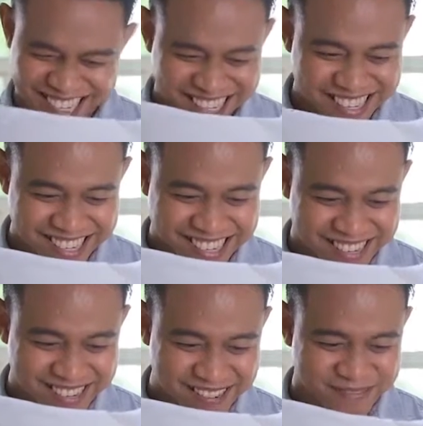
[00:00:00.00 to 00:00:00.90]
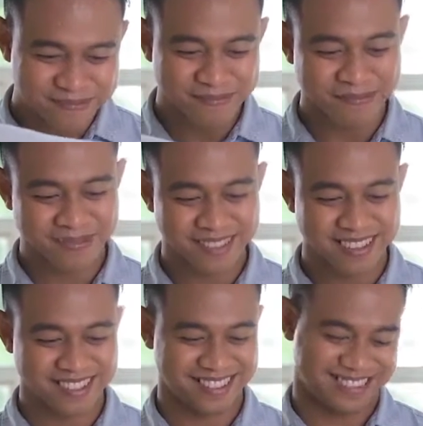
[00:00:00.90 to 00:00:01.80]
readers will easily
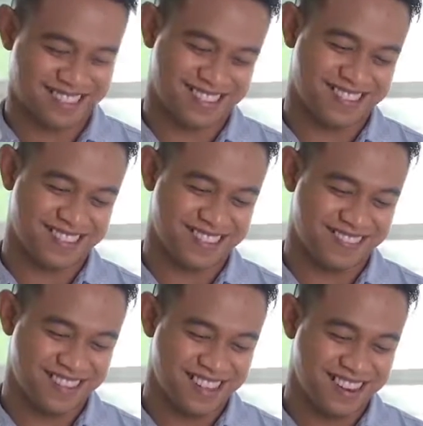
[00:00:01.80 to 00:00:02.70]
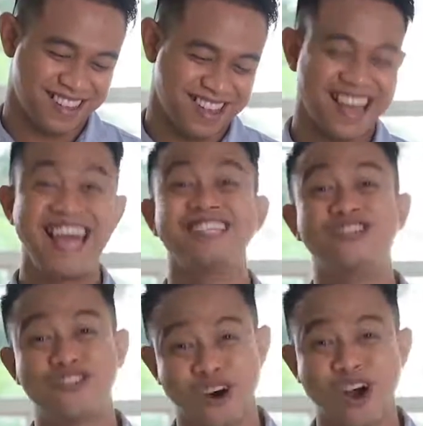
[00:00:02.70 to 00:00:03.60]
follow and even
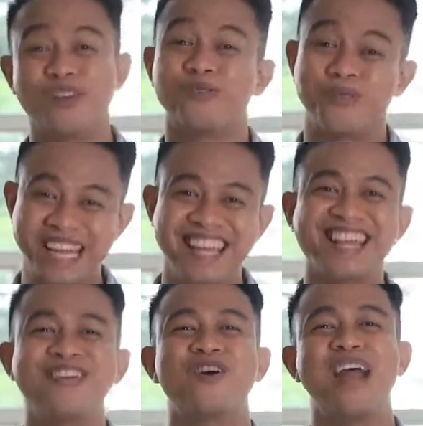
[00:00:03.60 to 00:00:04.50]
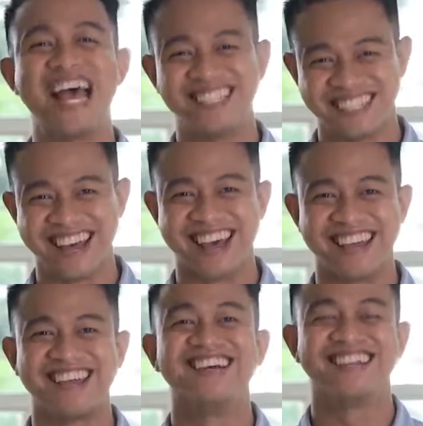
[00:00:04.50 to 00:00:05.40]
enjoy reading your
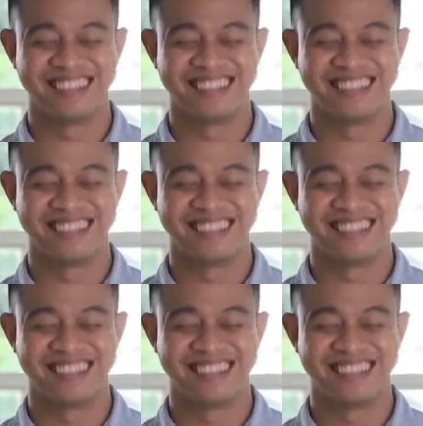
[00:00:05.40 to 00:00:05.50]
essay.